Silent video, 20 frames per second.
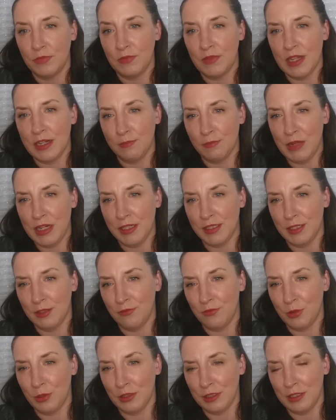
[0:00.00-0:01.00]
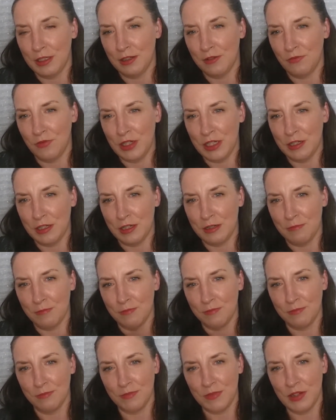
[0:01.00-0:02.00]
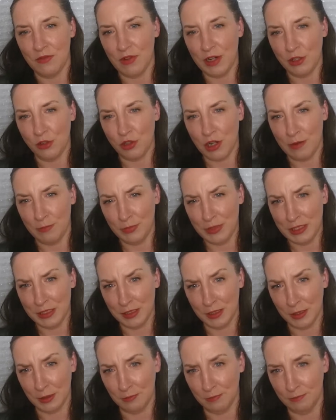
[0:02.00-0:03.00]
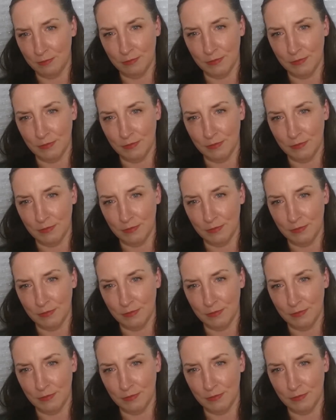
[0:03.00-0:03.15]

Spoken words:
That makes it really convenient. If I drop this,